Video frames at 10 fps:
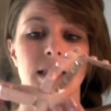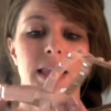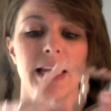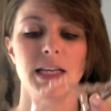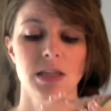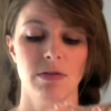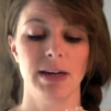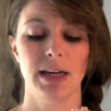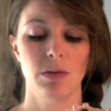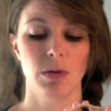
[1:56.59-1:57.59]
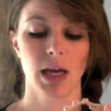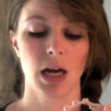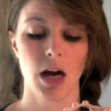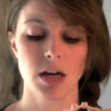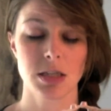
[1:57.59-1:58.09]
These are in what they
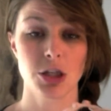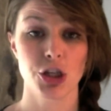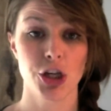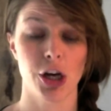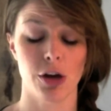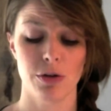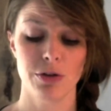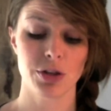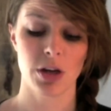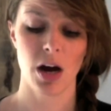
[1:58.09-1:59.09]
class as nude.